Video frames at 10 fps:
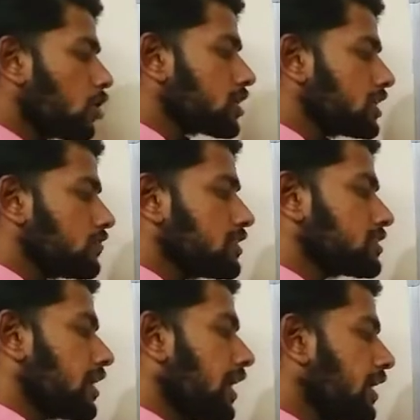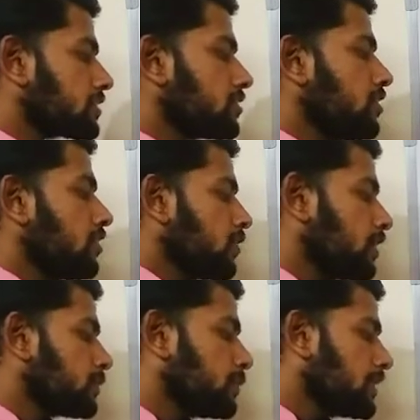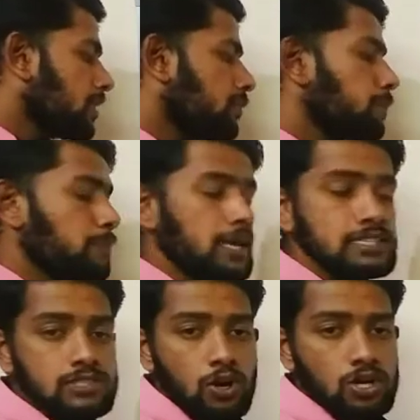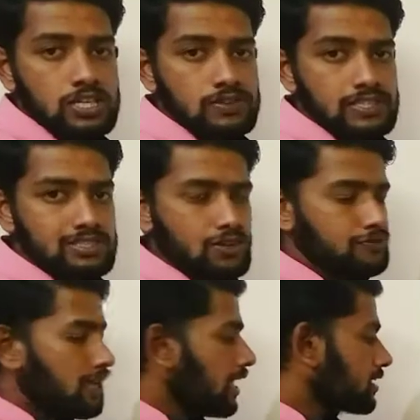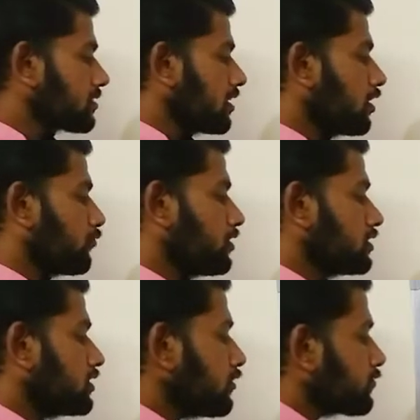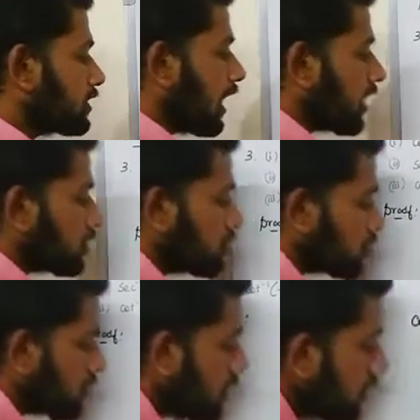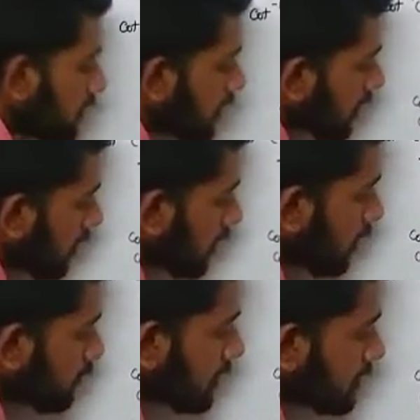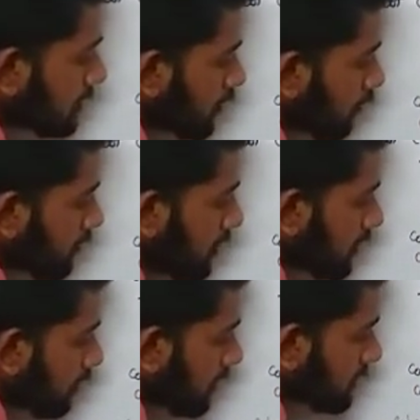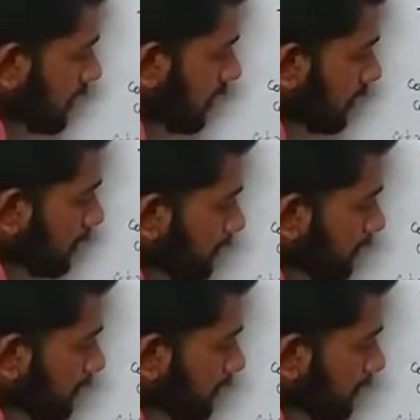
cot inverse x, it becomes plus cot inverse of x if we shift that to the left hand side of the equal sign.